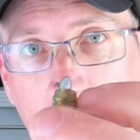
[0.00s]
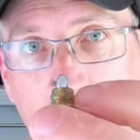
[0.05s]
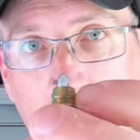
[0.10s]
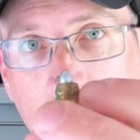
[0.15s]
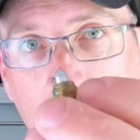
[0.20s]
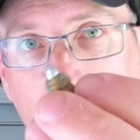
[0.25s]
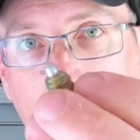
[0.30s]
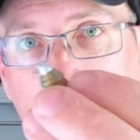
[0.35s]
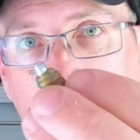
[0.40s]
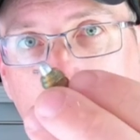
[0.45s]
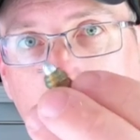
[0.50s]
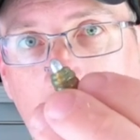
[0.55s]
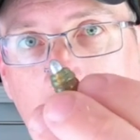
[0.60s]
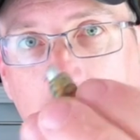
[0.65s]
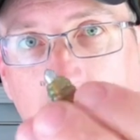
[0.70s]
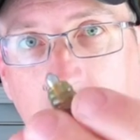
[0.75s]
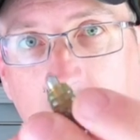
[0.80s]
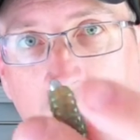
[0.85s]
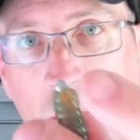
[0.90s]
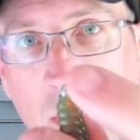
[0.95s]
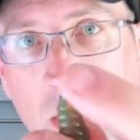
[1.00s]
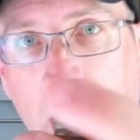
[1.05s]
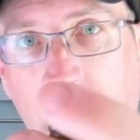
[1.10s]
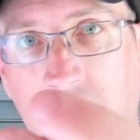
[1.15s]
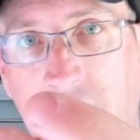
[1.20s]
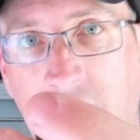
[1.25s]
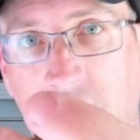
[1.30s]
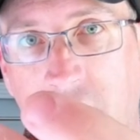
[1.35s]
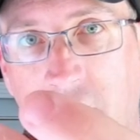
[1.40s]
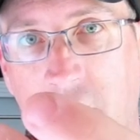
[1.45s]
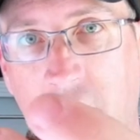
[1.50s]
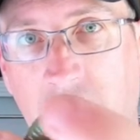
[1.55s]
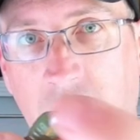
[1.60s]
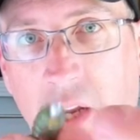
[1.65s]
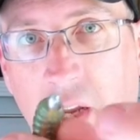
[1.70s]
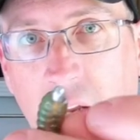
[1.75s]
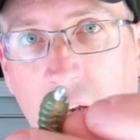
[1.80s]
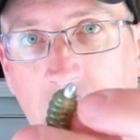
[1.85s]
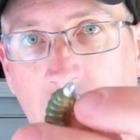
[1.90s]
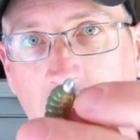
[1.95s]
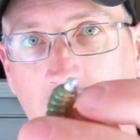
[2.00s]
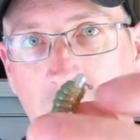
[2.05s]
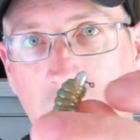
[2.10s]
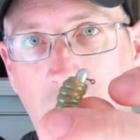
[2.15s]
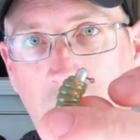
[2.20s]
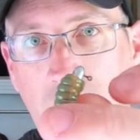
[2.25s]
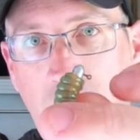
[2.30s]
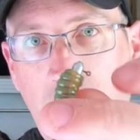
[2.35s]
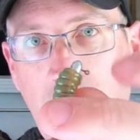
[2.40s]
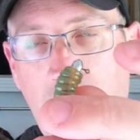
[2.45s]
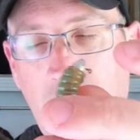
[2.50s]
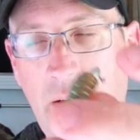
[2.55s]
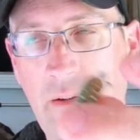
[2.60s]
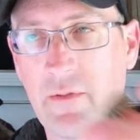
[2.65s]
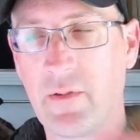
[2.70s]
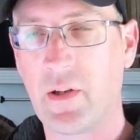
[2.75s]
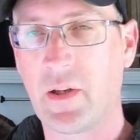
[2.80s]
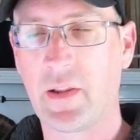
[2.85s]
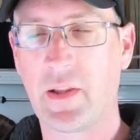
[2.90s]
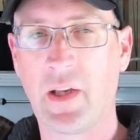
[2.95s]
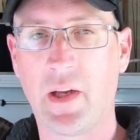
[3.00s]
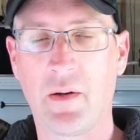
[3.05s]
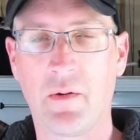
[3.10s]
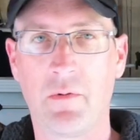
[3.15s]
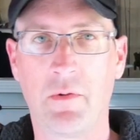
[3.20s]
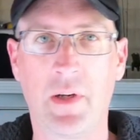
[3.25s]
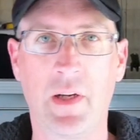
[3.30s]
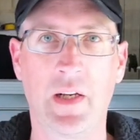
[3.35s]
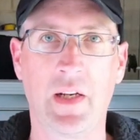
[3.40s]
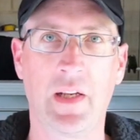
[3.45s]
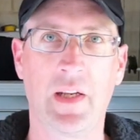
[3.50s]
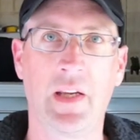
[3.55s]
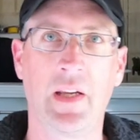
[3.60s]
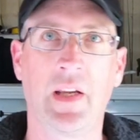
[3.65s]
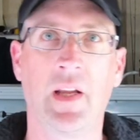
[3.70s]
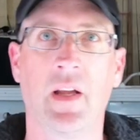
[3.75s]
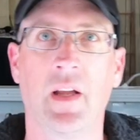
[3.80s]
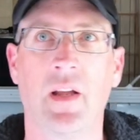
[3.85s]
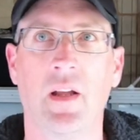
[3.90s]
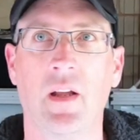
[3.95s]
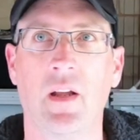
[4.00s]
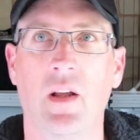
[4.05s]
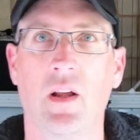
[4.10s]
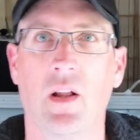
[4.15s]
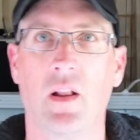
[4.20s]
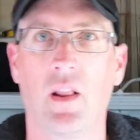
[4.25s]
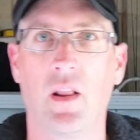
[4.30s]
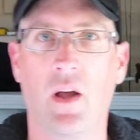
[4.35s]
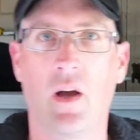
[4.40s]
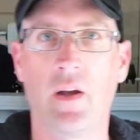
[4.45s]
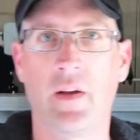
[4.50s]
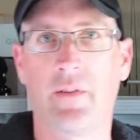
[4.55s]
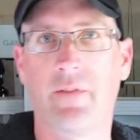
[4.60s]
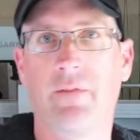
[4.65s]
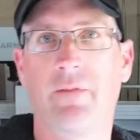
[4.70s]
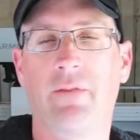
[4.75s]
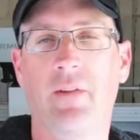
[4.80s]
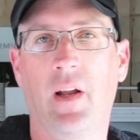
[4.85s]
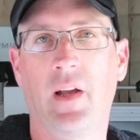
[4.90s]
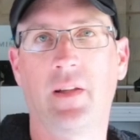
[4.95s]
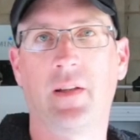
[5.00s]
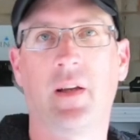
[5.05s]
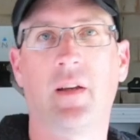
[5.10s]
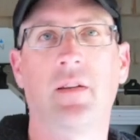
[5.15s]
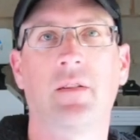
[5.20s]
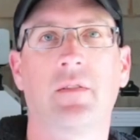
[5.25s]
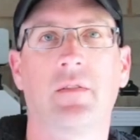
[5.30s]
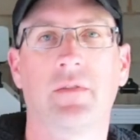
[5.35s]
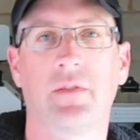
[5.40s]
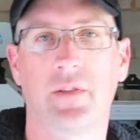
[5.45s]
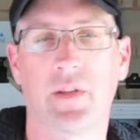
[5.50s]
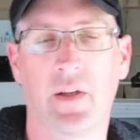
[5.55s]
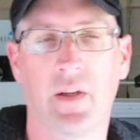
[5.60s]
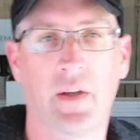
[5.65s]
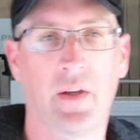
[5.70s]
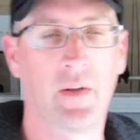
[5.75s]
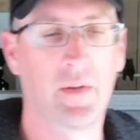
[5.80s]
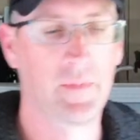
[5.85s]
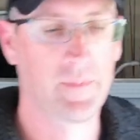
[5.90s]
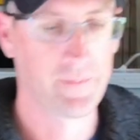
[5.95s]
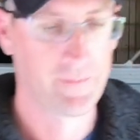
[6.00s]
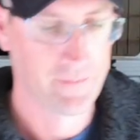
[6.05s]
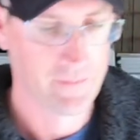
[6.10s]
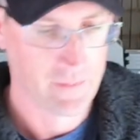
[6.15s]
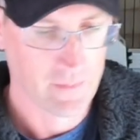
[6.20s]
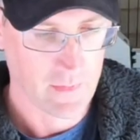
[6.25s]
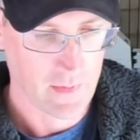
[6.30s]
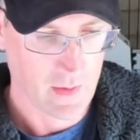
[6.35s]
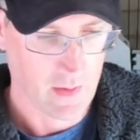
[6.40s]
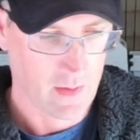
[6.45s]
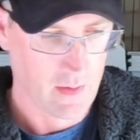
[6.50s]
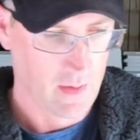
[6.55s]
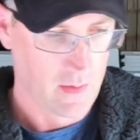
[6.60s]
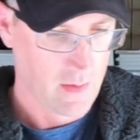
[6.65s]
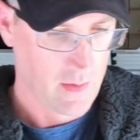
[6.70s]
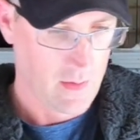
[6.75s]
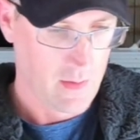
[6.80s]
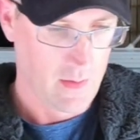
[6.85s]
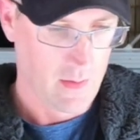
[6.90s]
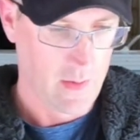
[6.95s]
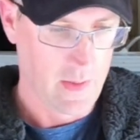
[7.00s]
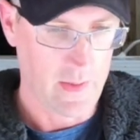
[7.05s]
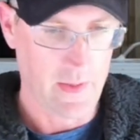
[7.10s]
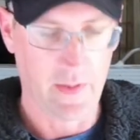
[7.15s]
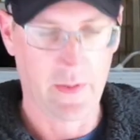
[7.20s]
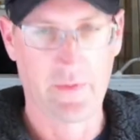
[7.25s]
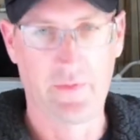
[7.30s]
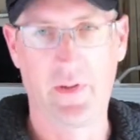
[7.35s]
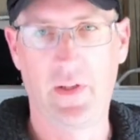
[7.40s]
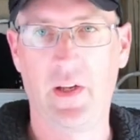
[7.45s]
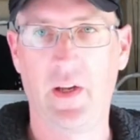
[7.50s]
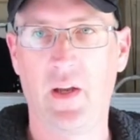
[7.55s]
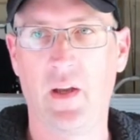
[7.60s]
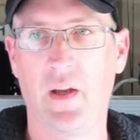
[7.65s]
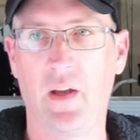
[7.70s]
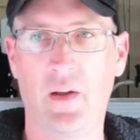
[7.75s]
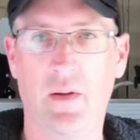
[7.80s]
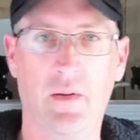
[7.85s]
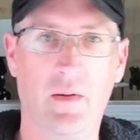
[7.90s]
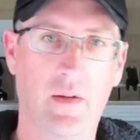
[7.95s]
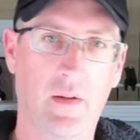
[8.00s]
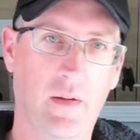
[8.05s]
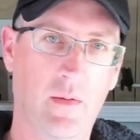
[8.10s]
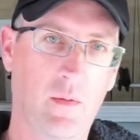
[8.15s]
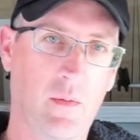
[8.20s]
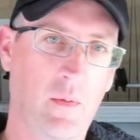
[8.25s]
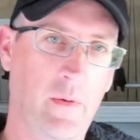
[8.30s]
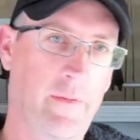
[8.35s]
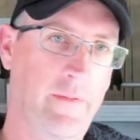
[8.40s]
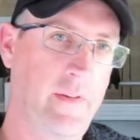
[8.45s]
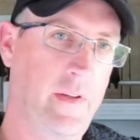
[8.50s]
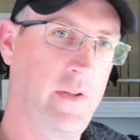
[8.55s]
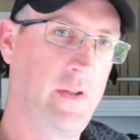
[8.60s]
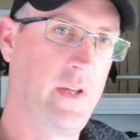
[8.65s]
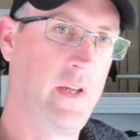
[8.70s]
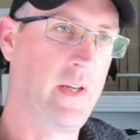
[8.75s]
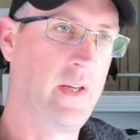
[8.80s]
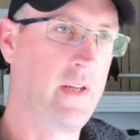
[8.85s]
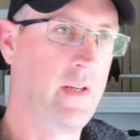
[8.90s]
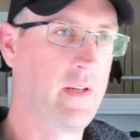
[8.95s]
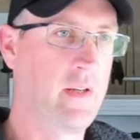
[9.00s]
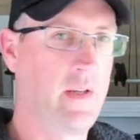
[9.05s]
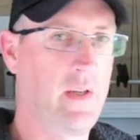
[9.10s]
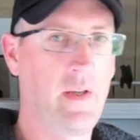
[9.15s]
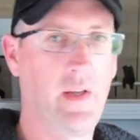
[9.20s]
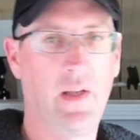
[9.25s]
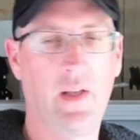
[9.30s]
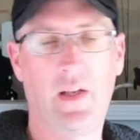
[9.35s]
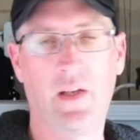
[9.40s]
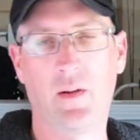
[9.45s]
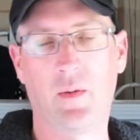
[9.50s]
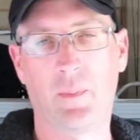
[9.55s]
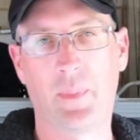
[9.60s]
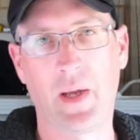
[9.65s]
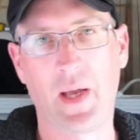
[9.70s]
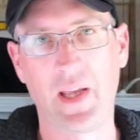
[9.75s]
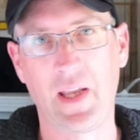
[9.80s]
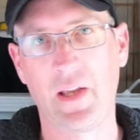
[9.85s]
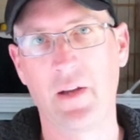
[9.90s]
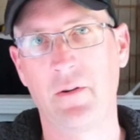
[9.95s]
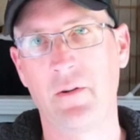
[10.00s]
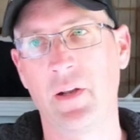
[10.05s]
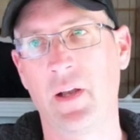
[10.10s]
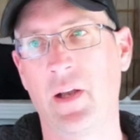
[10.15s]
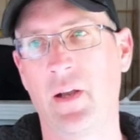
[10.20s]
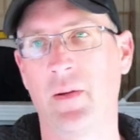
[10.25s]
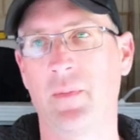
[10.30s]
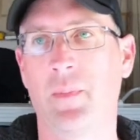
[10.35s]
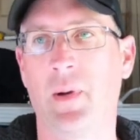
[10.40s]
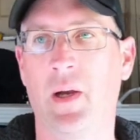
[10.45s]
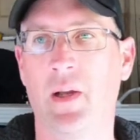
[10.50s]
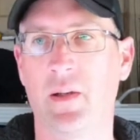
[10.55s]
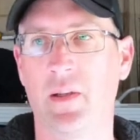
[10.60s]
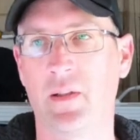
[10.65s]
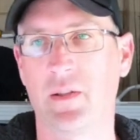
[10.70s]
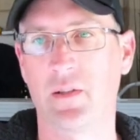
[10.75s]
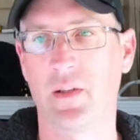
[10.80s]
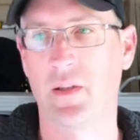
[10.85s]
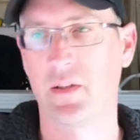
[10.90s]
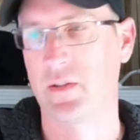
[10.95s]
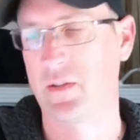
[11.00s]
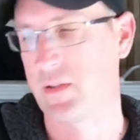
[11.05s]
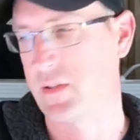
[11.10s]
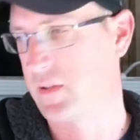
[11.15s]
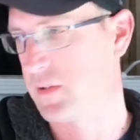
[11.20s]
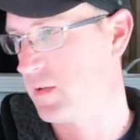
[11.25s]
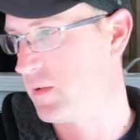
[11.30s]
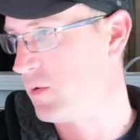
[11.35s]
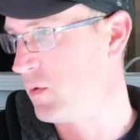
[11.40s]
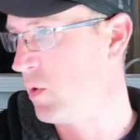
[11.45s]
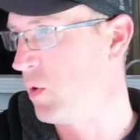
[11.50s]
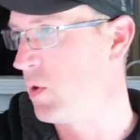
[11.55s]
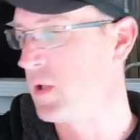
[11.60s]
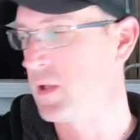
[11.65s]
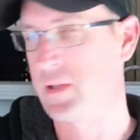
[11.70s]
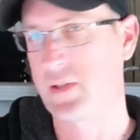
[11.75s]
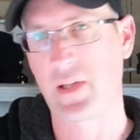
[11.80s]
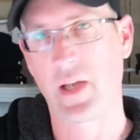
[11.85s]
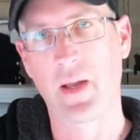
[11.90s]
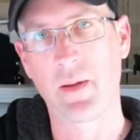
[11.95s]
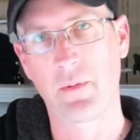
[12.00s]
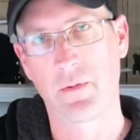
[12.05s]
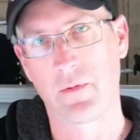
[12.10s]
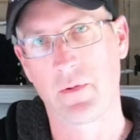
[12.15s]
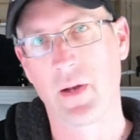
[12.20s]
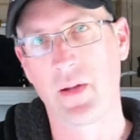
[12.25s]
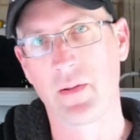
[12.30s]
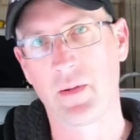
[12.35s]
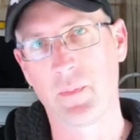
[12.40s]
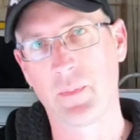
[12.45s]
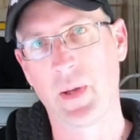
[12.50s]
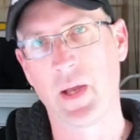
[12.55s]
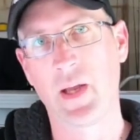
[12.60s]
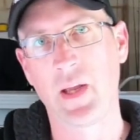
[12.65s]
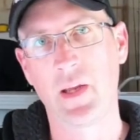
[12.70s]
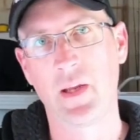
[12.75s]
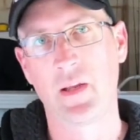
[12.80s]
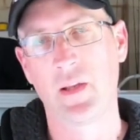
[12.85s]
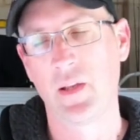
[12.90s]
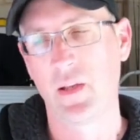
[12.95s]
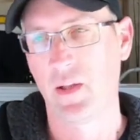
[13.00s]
with that lightly weighted jig head, you've got that really light flutter. So in this video, we're fishing a little bay area, but it's not just all the same throughout the bay